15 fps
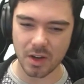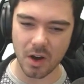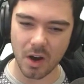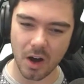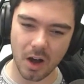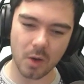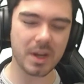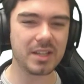
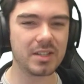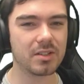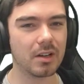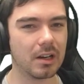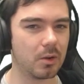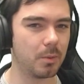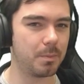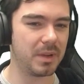always
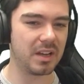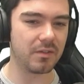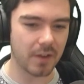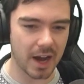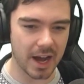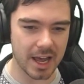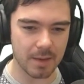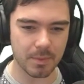struggled with being
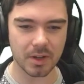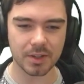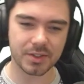viable,